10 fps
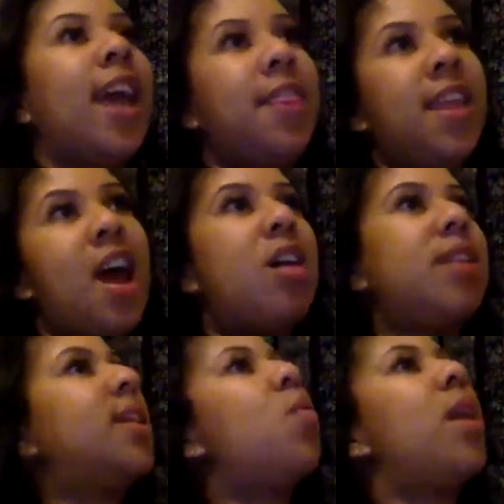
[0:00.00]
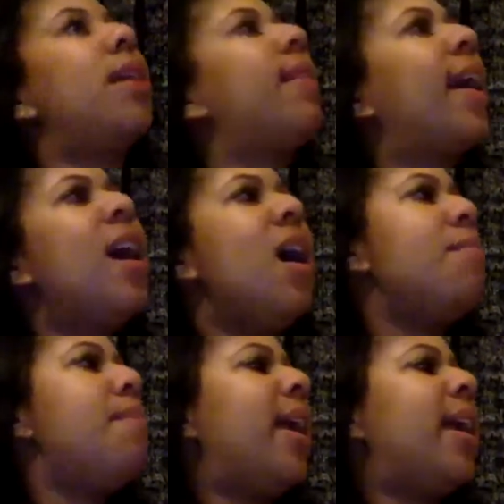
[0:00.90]
And then I also want to like
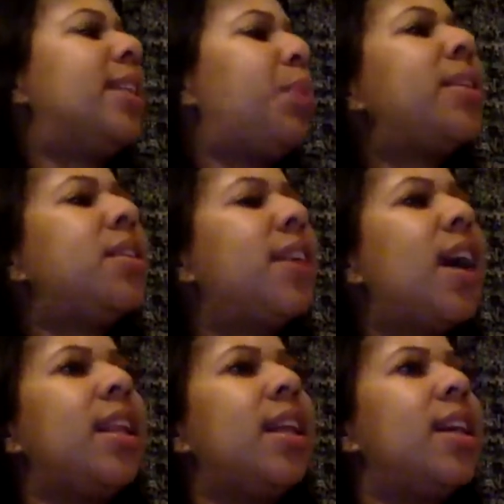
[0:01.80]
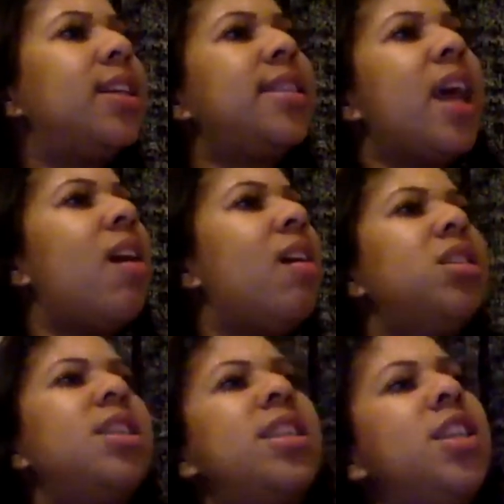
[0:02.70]
make expressive colors that aren't
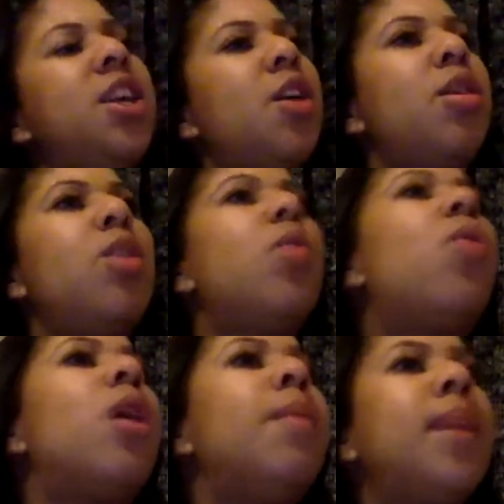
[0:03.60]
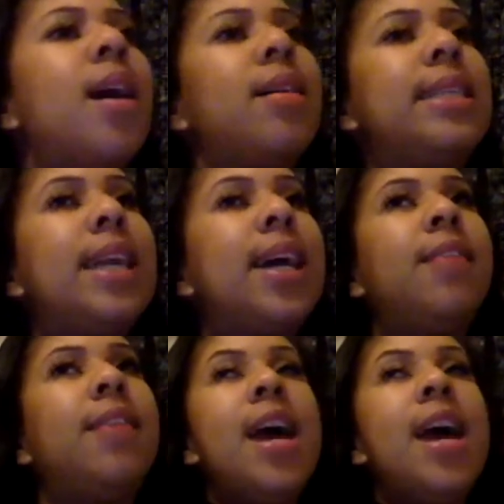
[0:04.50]
just, you know, the norm and all this stuff.